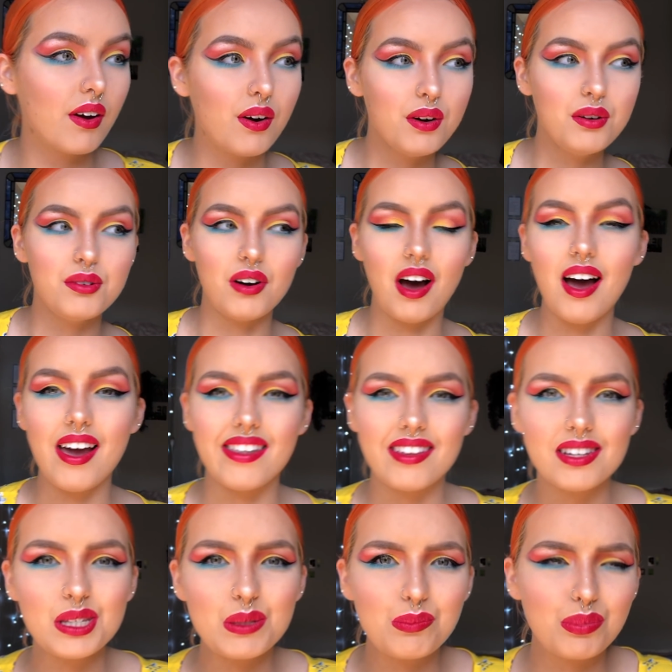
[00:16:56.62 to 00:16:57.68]
All right,
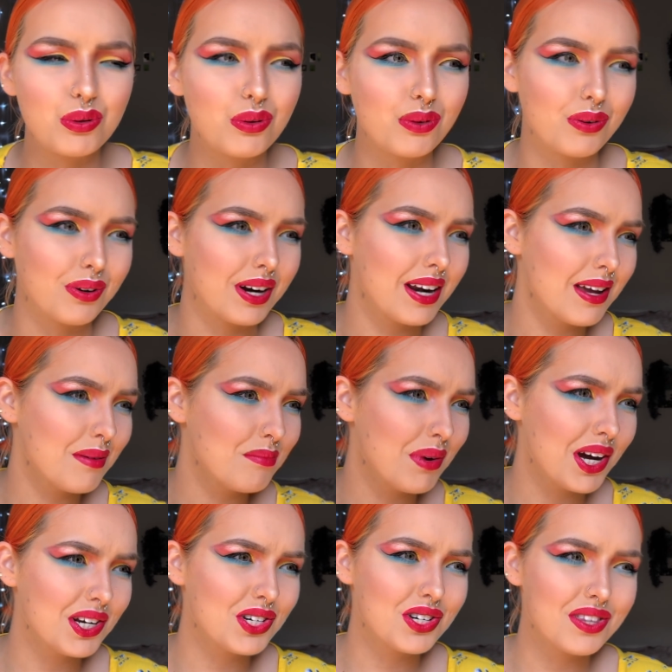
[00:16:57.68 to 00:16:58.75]
that's pretty
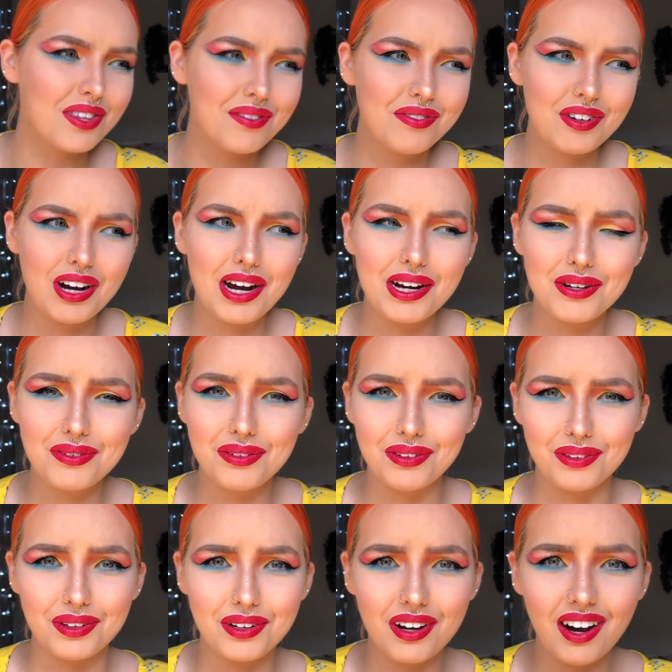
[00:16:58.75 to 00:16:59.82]
much the final
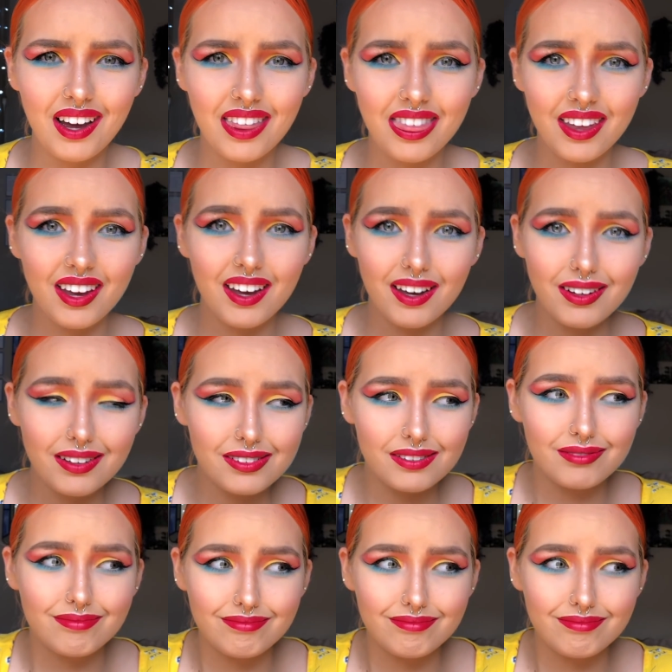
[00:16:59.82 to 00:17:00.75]
look, I think.